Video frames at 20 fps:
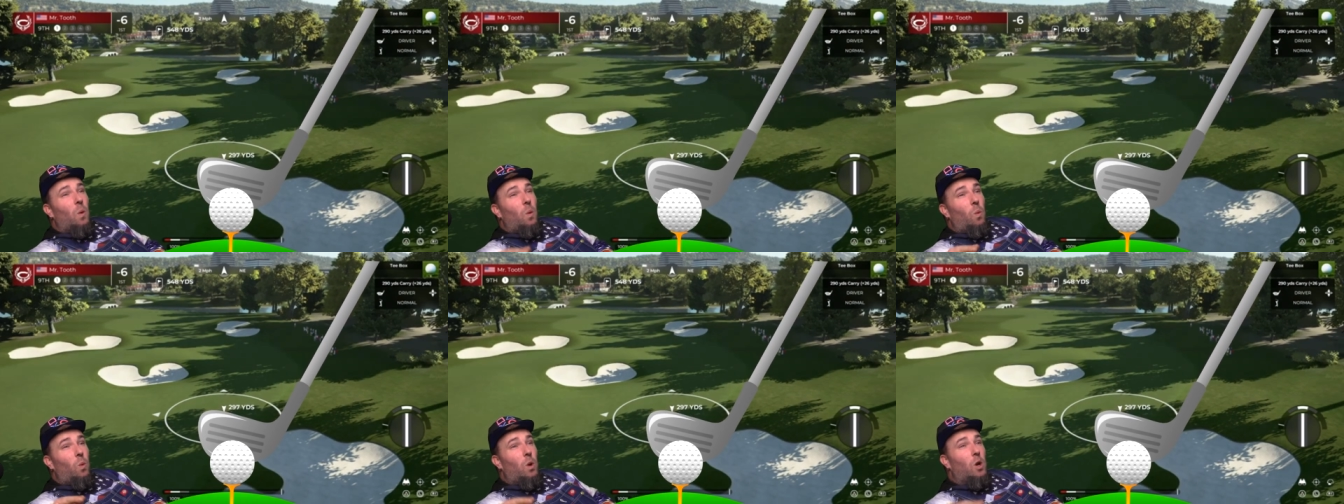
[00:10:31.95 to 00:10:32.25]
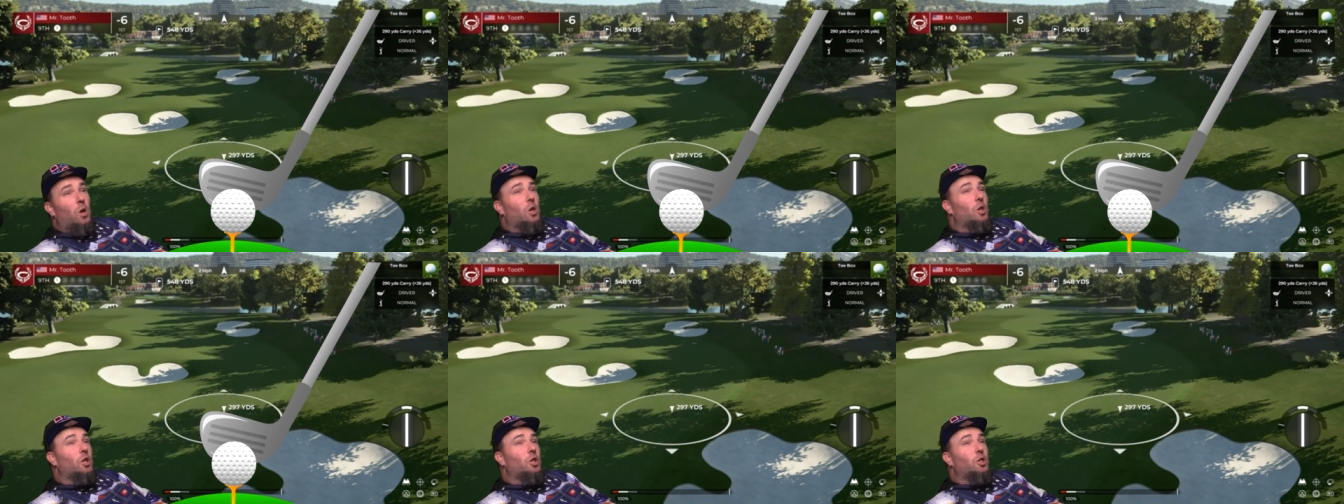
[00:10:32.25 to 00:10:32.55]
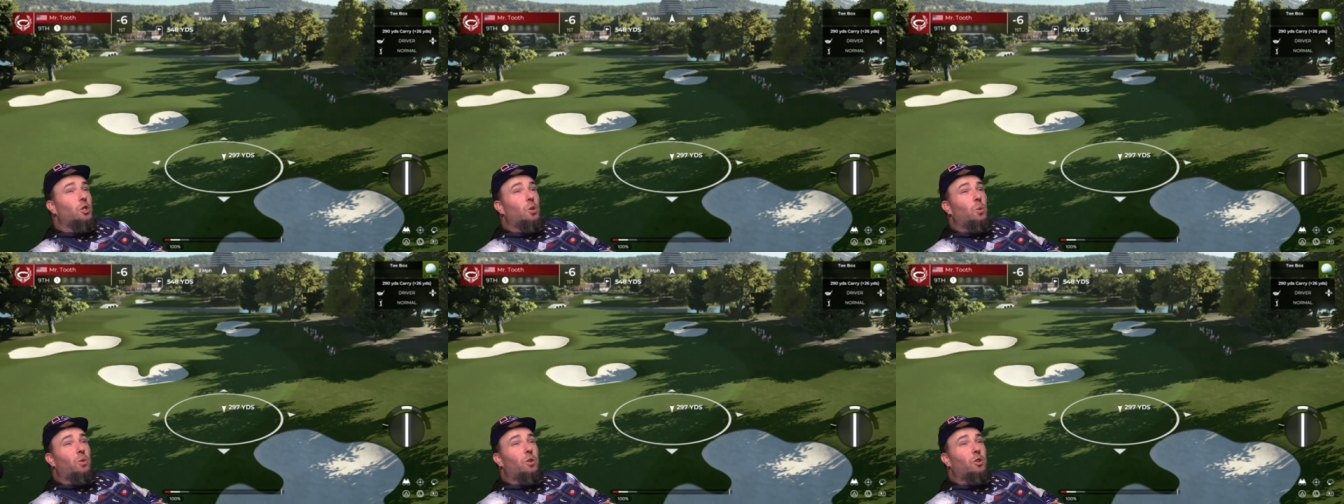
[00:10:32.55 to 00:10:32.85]
We are going to
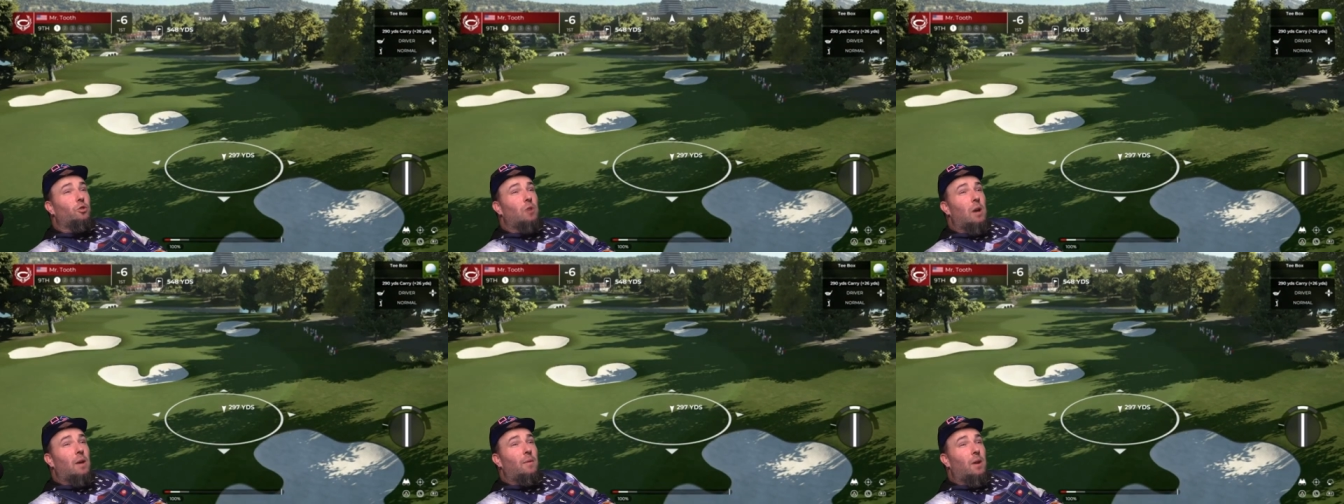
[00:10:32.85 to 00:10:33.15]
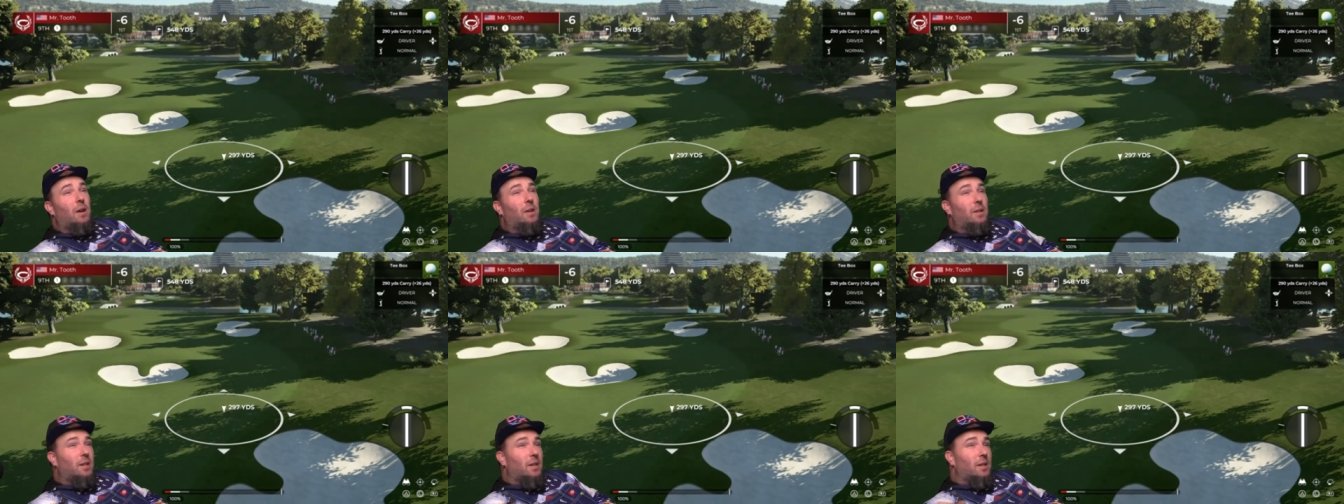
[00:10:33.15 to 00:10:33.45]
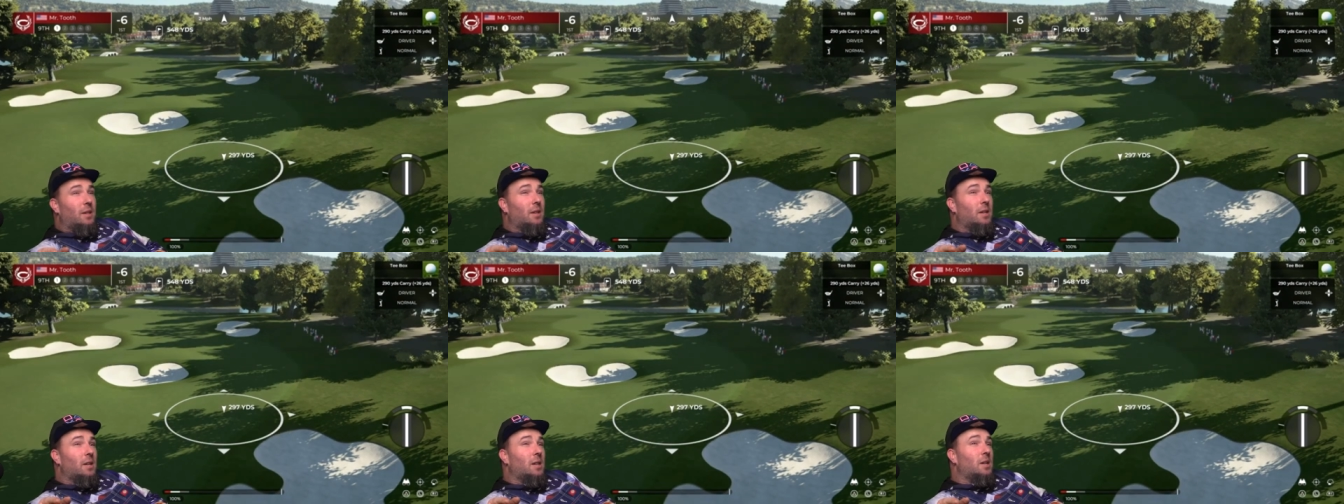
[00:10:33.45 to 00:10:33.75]
shoot with a driver at, uh,
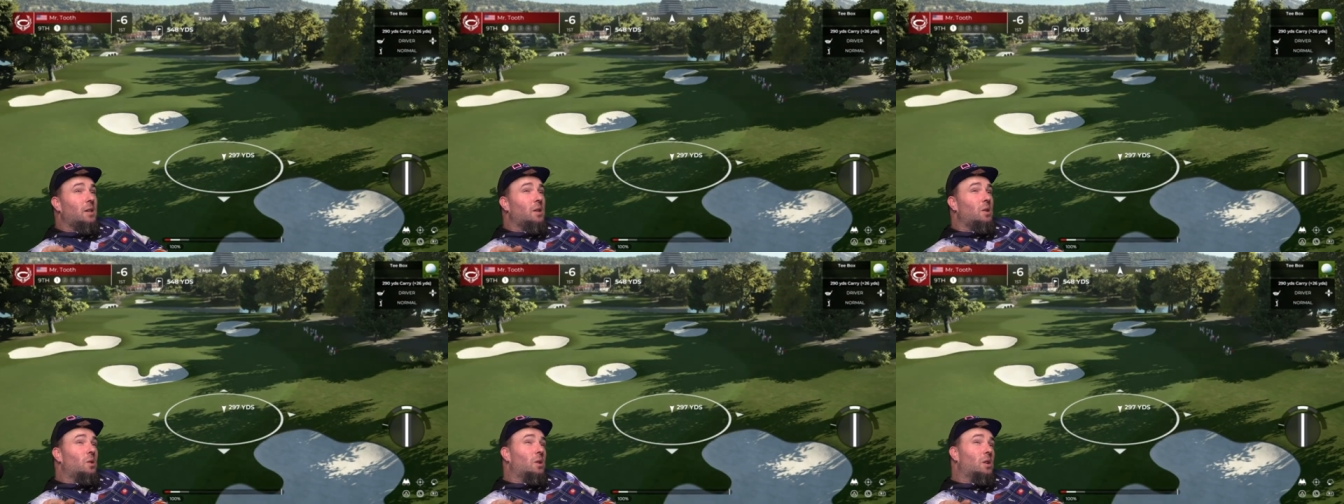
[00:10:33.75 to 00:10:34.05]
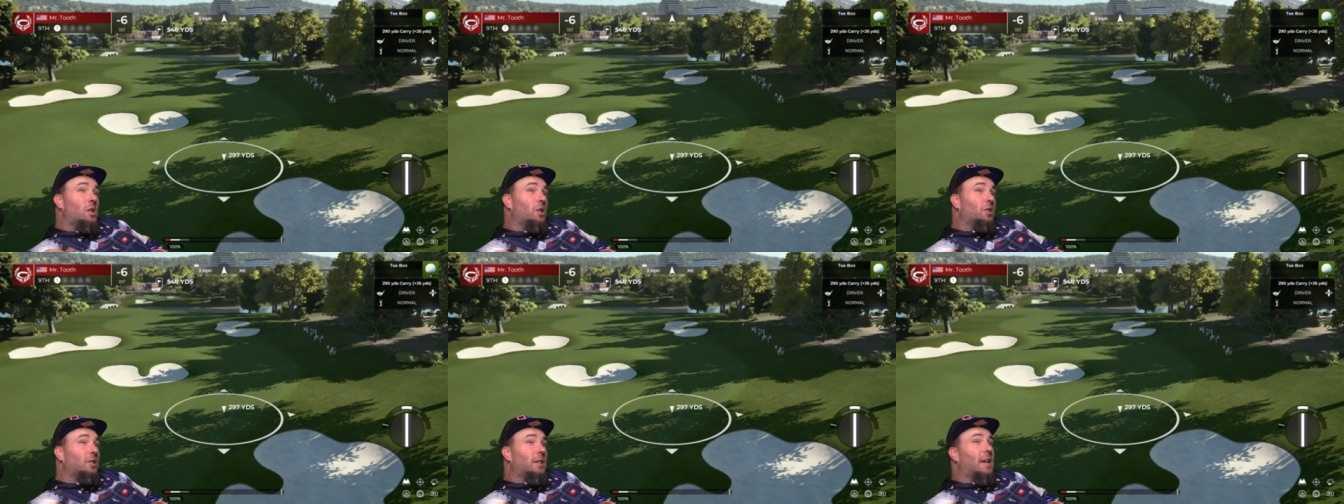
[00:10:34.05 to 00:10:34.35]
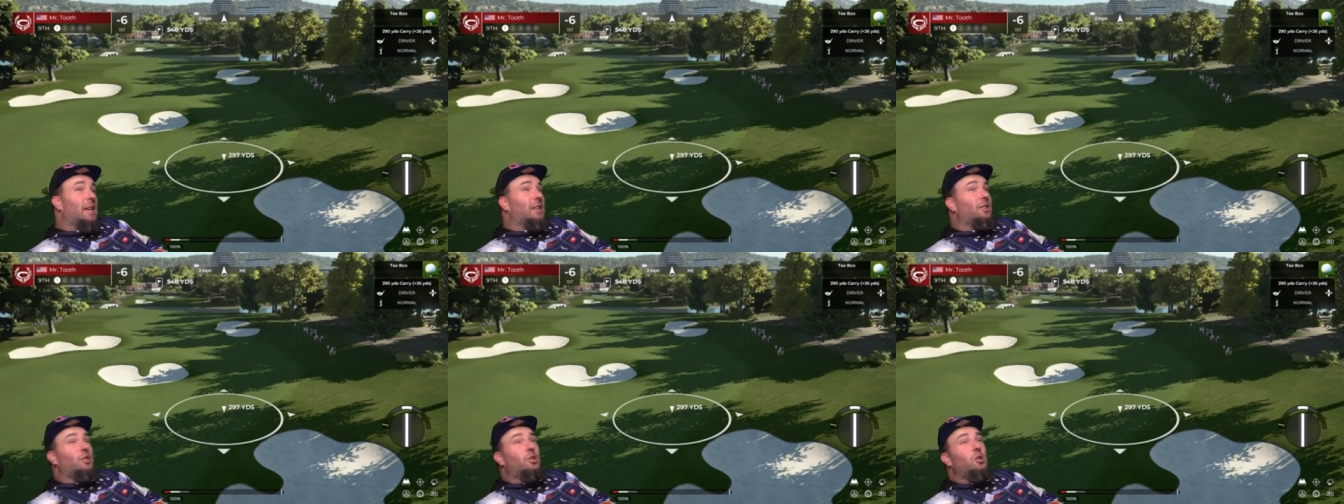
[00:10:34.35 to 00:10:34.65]
it looks like it
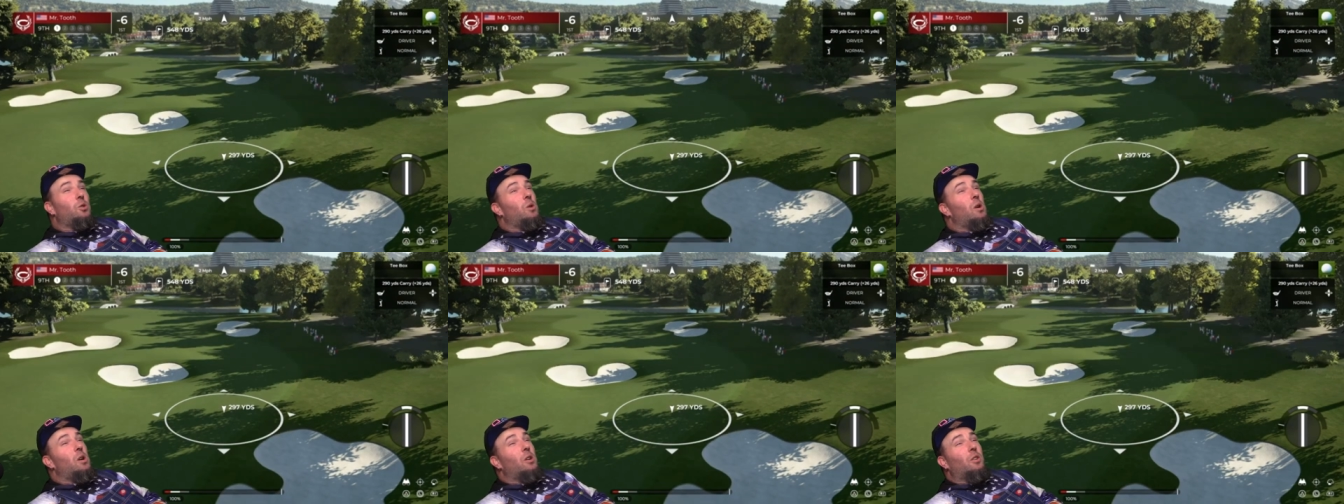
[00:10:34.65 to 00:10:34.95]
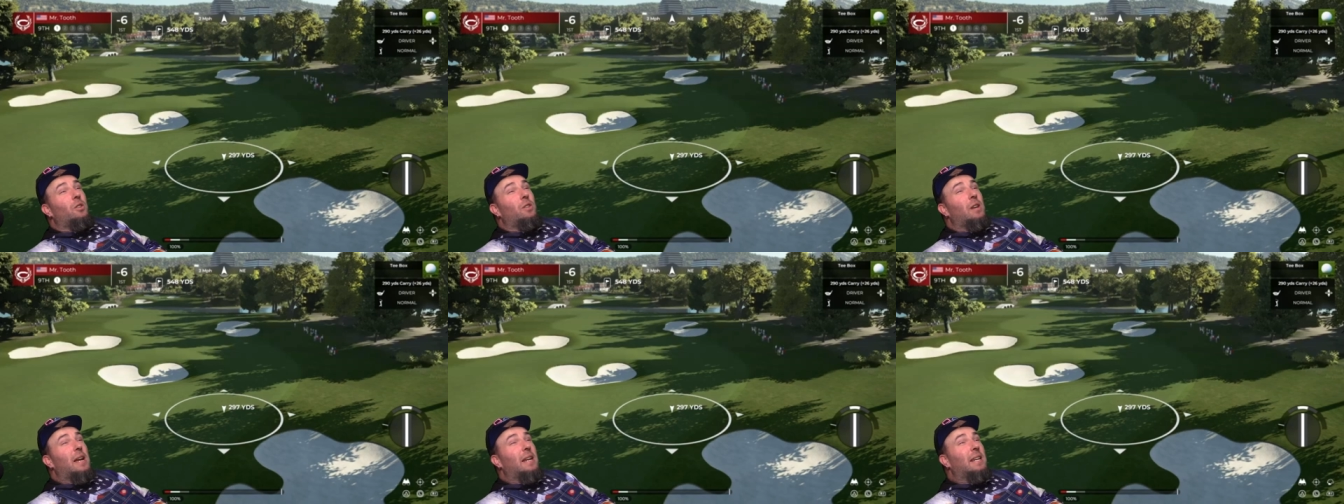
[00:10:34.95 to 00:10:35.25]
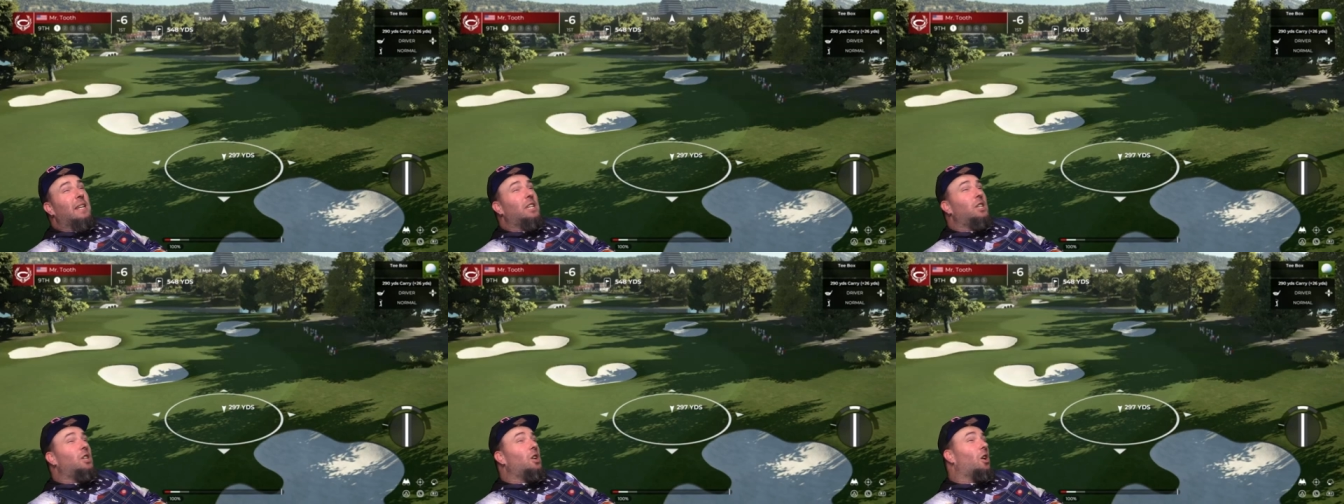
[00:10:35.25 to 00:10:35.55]
has a 290
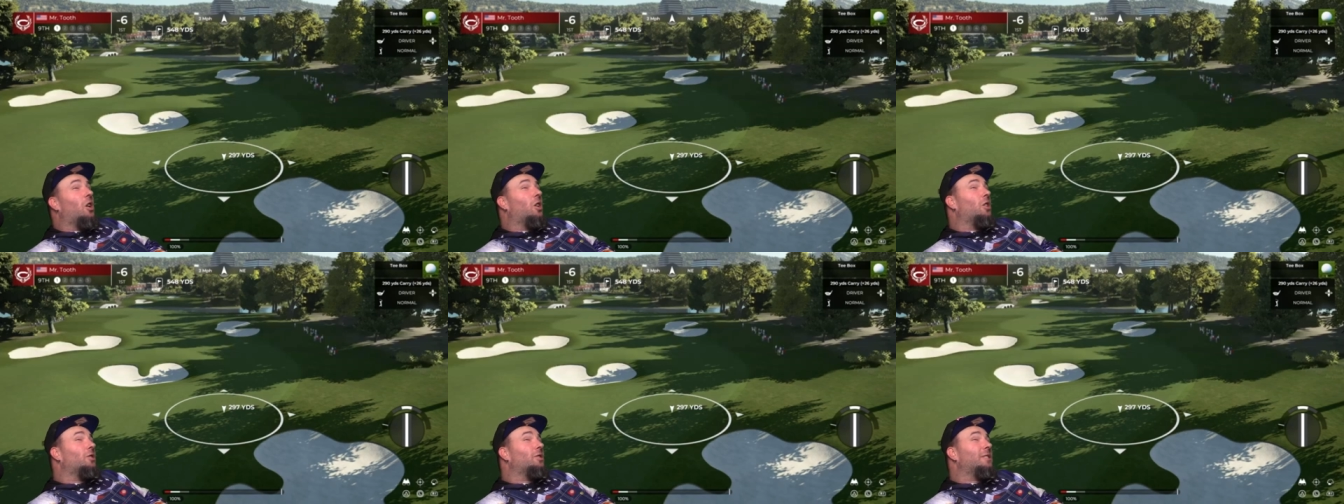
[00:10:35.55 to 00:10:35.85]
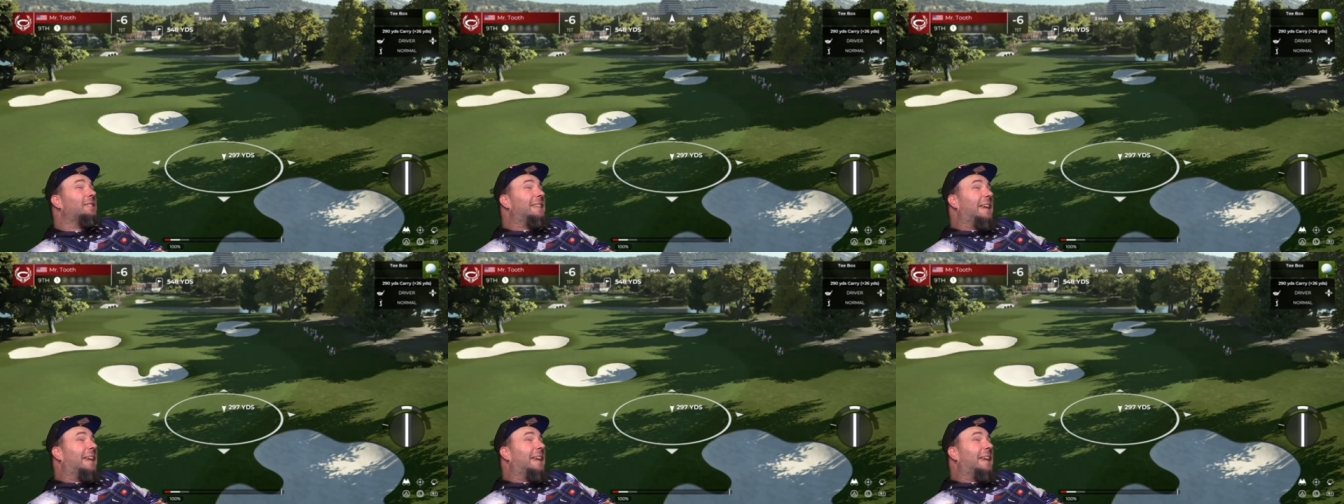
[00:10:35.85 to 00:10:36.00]
yards,